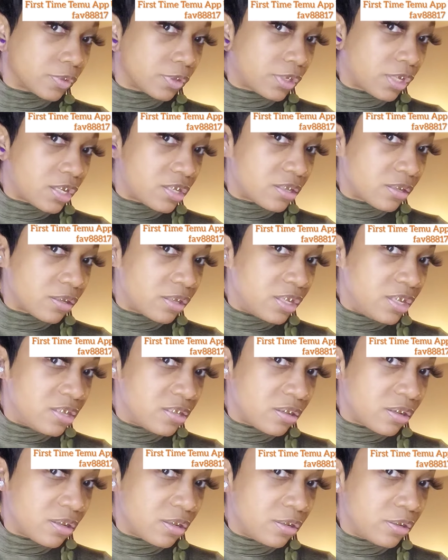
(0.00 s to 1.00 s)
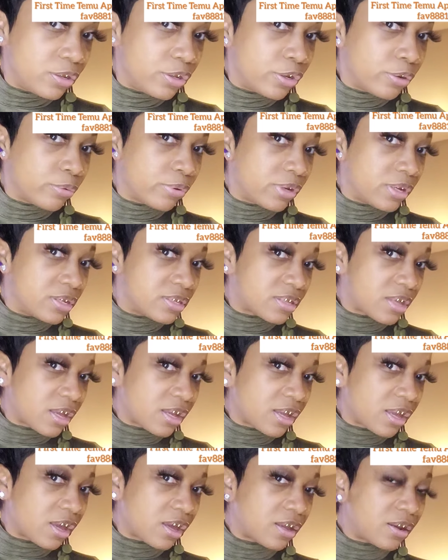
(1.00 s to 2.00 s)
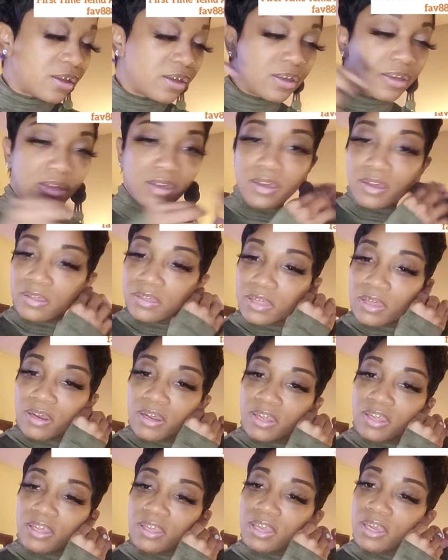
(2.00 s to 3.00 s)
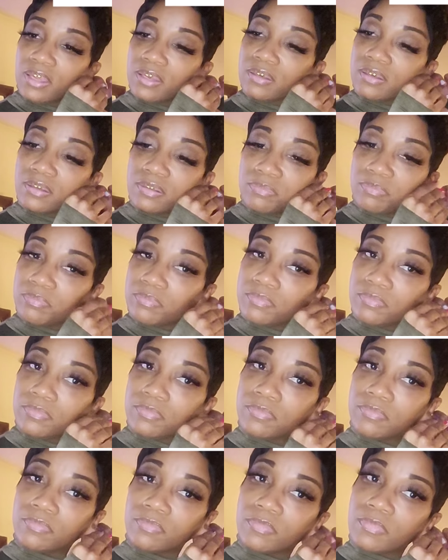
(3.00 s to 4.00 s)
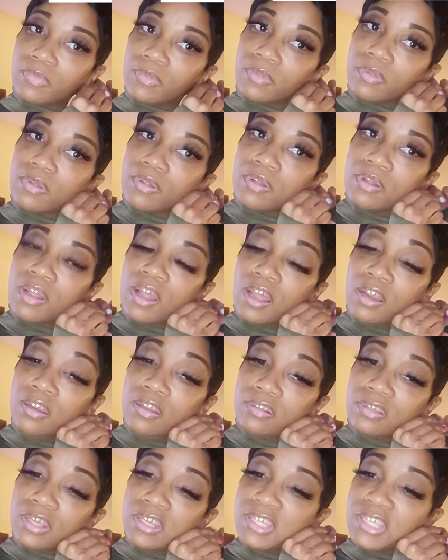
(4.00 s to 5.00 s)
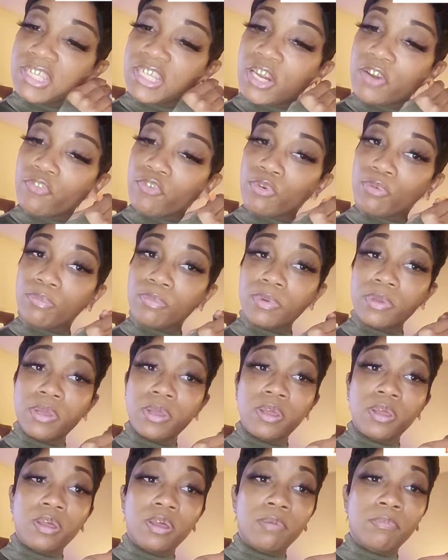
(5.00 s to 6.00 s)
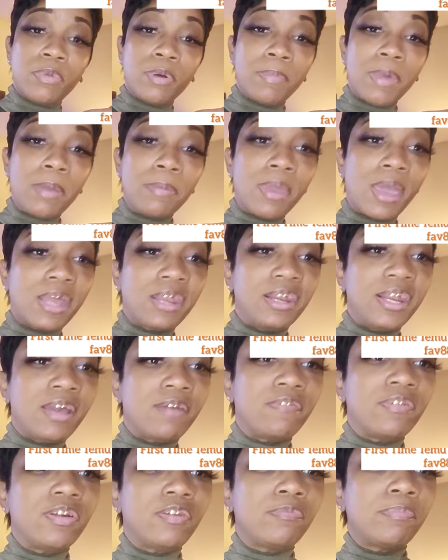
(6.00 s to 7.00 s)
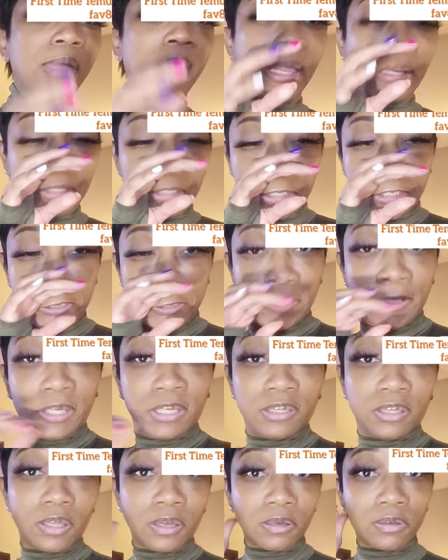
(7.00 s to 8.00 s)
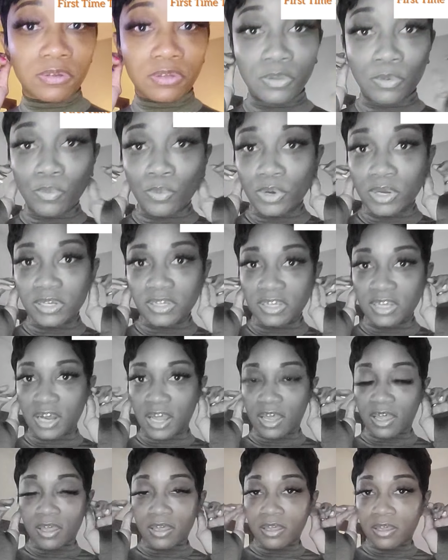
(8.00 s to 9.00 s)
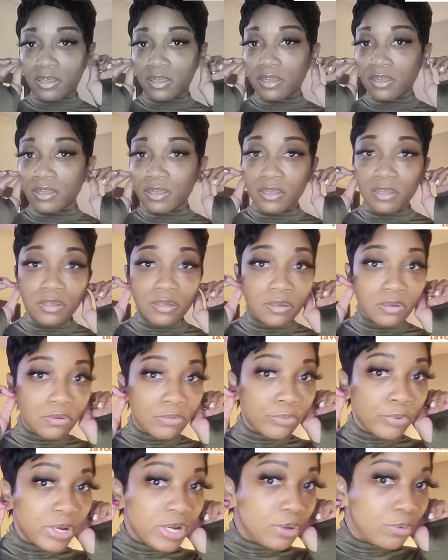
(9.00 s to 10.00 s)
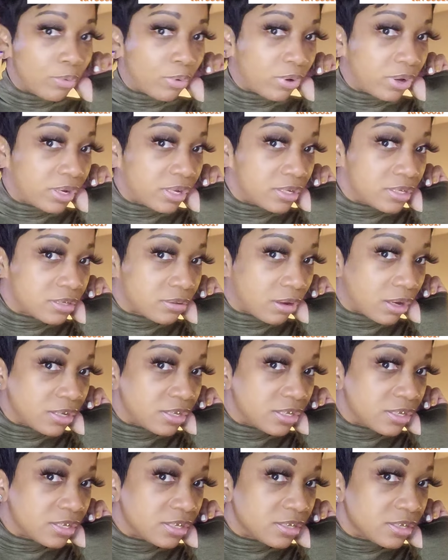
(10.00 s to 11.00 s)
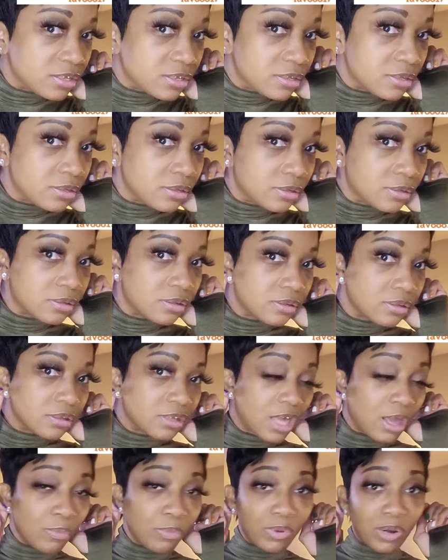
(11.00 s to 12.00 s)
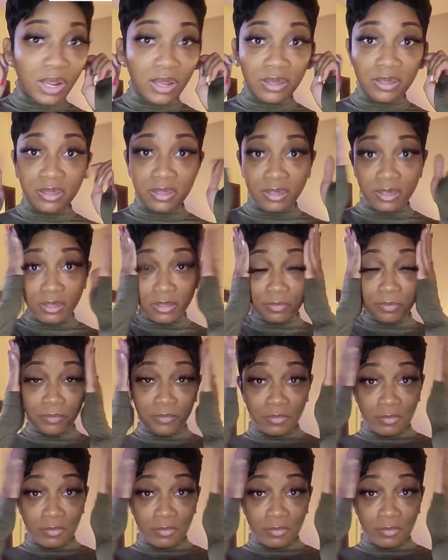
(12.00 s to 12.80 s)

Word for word: Okay, so these are the little earrings I got. I thought I had got, I looked at several, but maybe I didn't have enough balance to get the, the ones that I really wanted. So I just got what I could get.